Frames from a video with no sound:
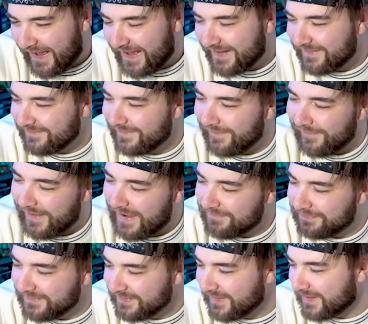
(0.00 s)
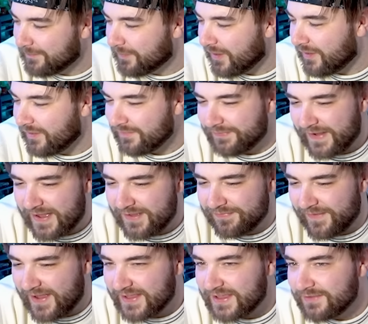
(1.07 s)
I don't know. I feel like, bro, if
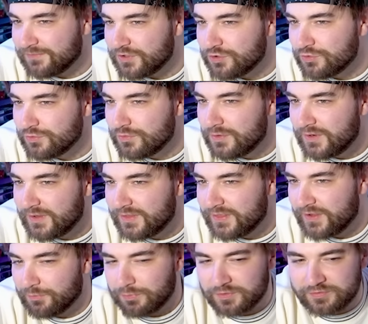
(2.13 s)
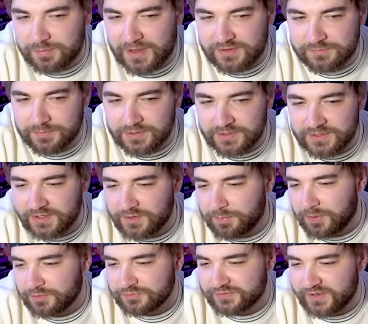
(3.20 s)
I give you the responsibility to
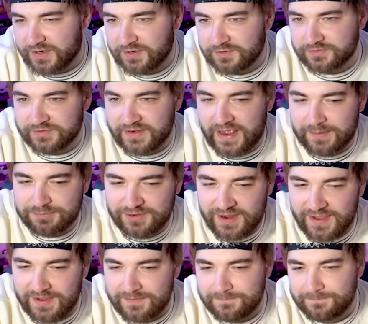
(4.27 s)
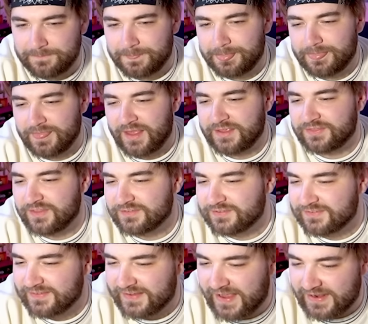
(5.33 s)
post on our Snapchat, Like, this
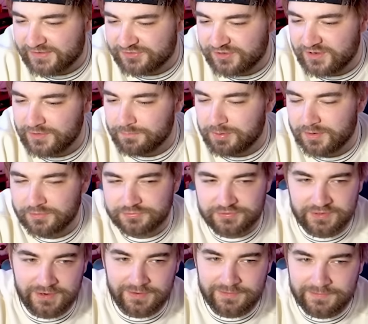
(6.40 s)
is the kind of shit you post, you know?